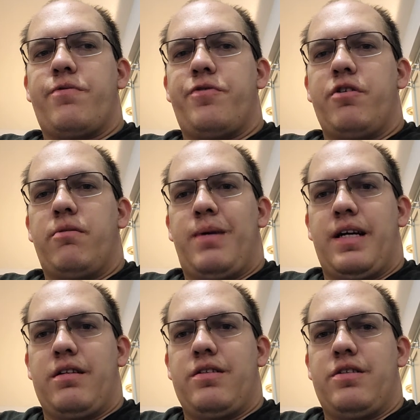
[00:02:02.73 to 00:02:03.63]
fuel
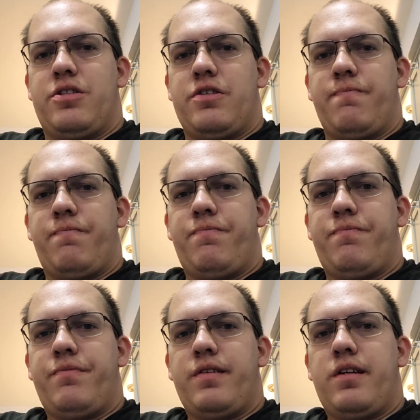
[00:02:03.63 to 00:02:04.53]
mileage.
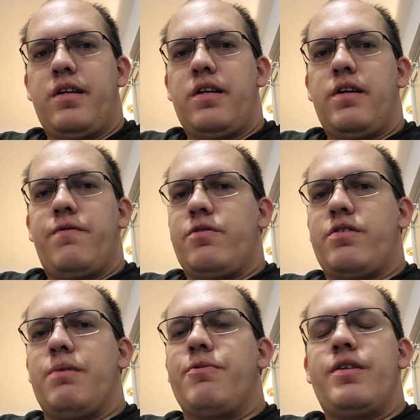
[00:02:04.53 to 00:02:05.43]
For
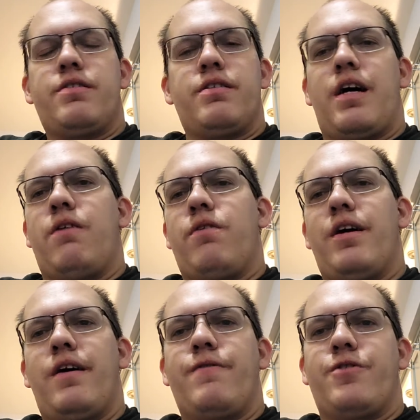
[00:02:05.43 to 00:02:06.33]
some reason, I don't
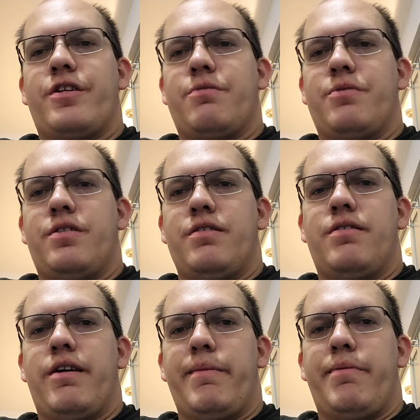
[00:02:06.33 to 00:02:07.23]
have transmission
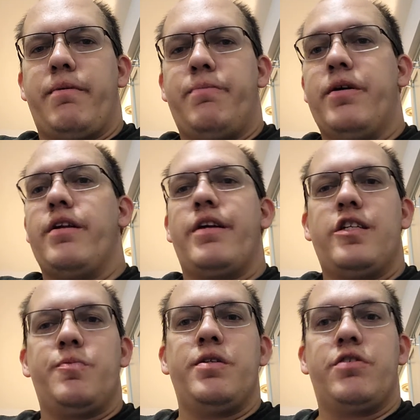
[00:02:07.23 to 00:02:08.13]
temp, but in
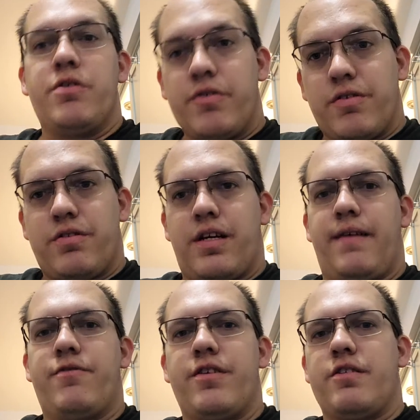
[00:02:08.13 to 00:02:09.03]
HP tuners, I
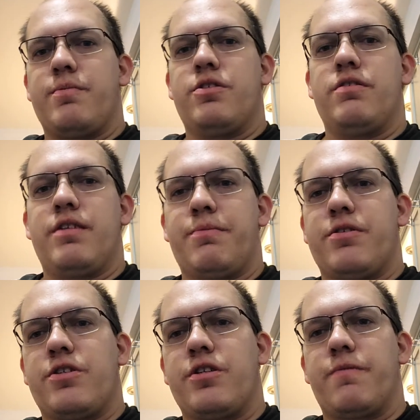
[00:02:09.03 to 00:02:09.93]
have transmission
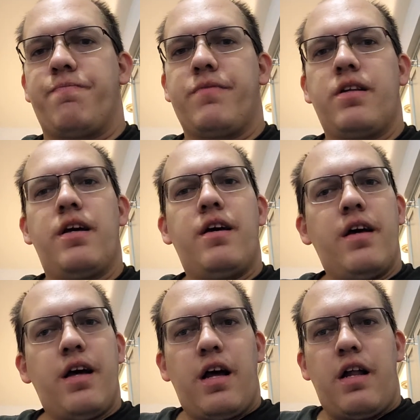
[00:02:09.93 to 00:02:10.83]
temperature.
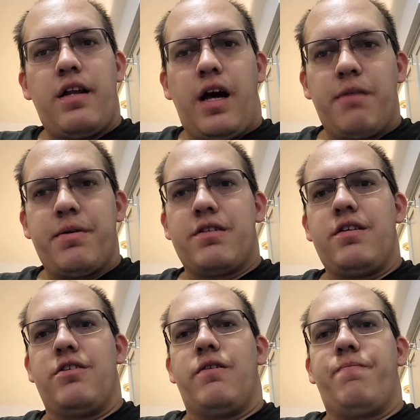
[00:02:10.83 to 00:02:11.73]
Not a big
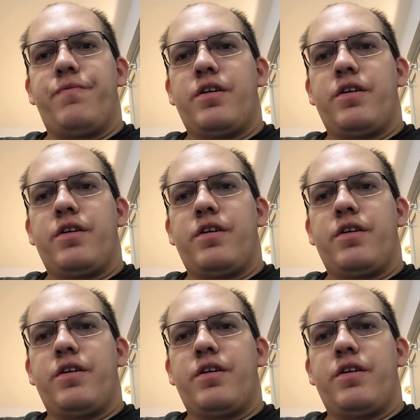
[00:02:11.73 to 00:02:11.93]
deal.